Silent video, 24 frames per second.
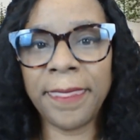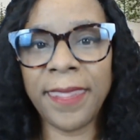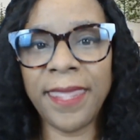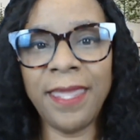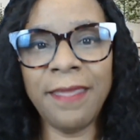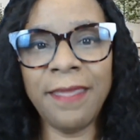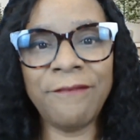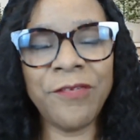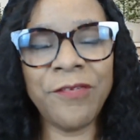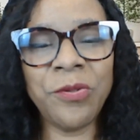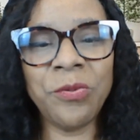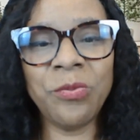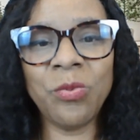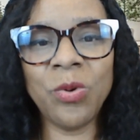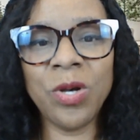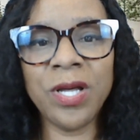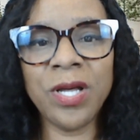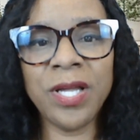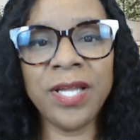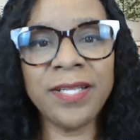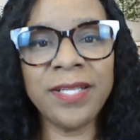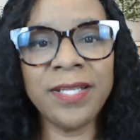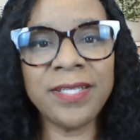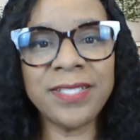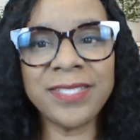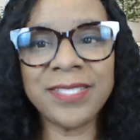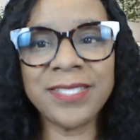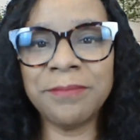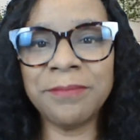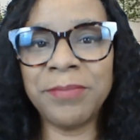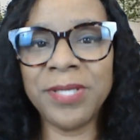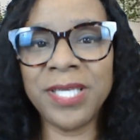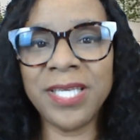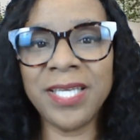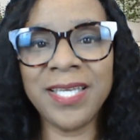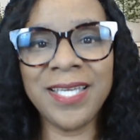If you want
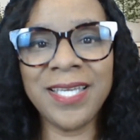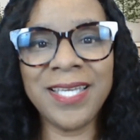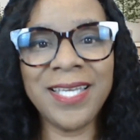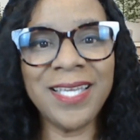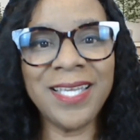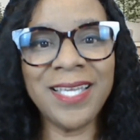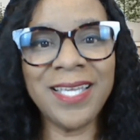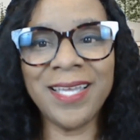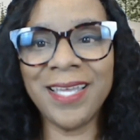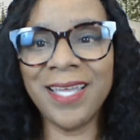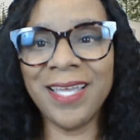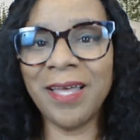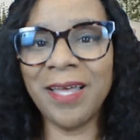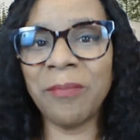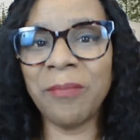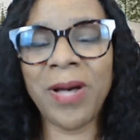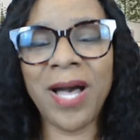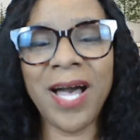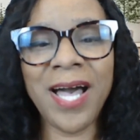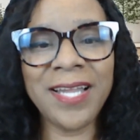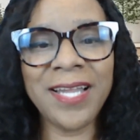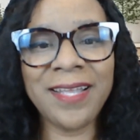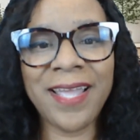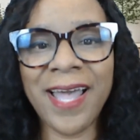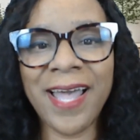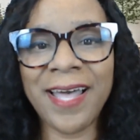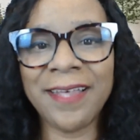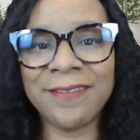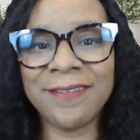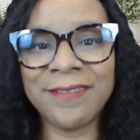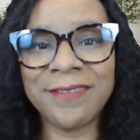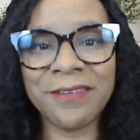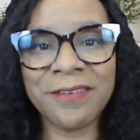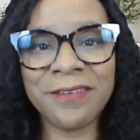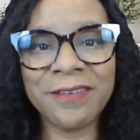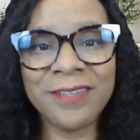to be a
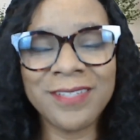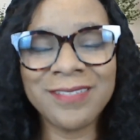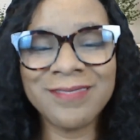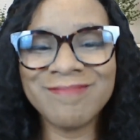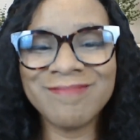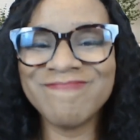podcaster,